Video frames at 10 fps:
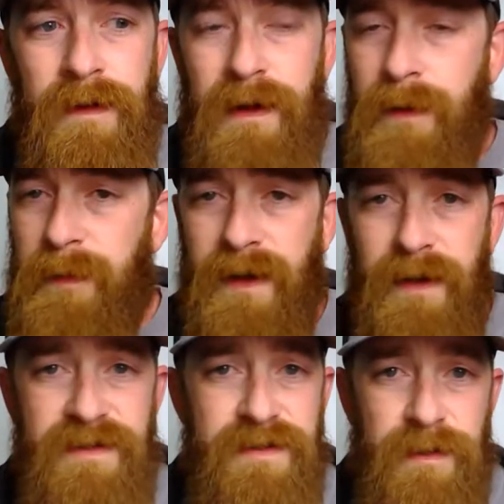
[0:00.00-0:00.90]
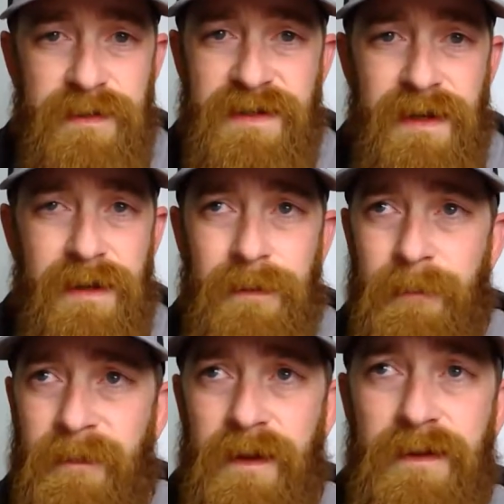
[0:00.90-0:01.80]
Anybody else notice
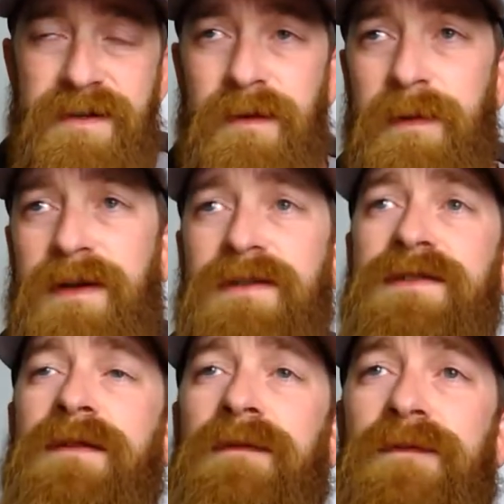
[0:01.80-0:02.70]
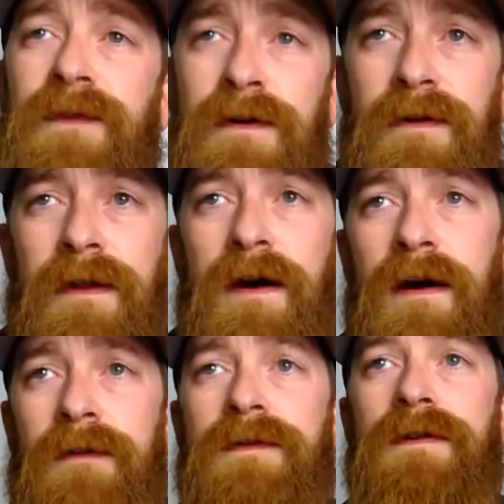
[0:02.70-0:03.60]
that? YouTube is full
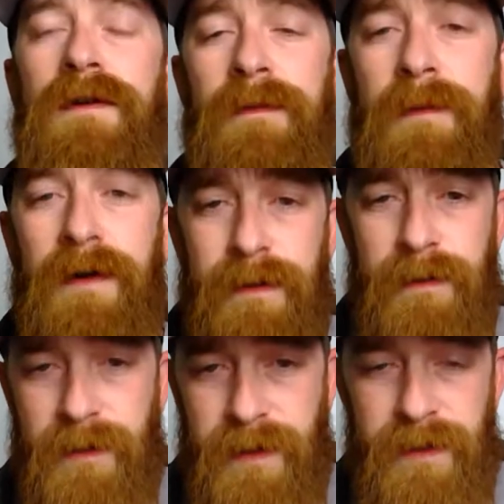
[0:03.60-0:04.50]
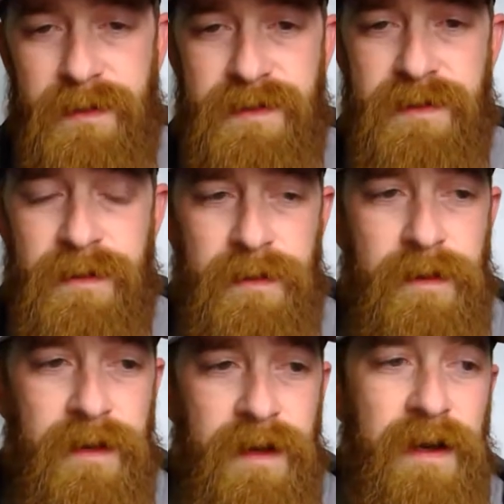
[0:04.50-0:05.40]
of Guggenmondo kits.
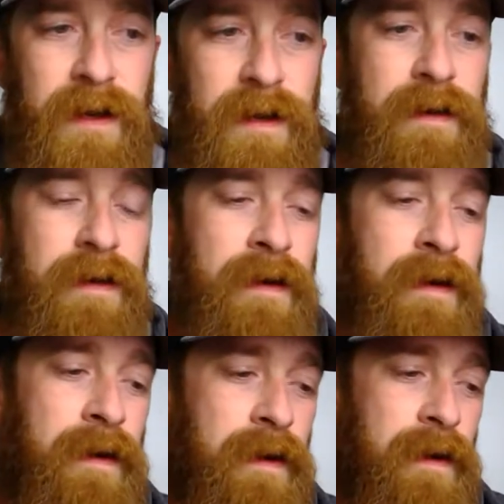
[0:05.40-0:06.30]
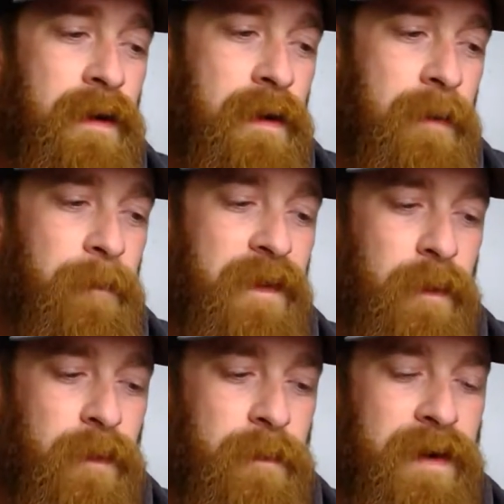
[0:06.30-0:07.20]
And it
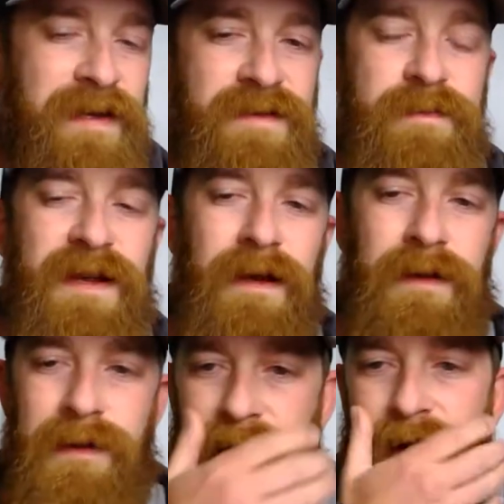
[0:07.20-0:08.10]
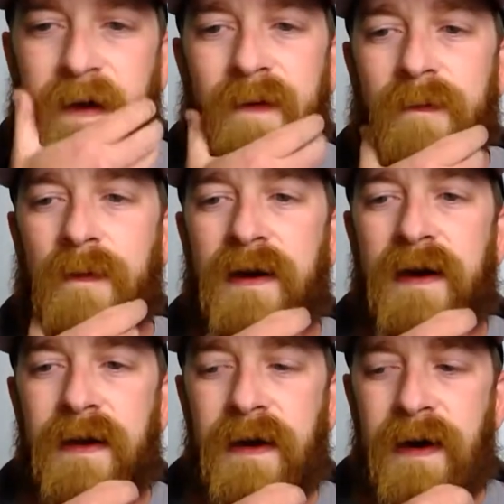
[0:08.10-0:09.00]
reminds me a lot of
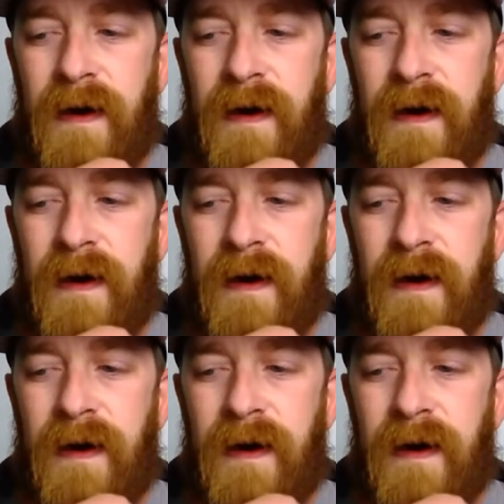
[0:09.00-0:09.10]
when,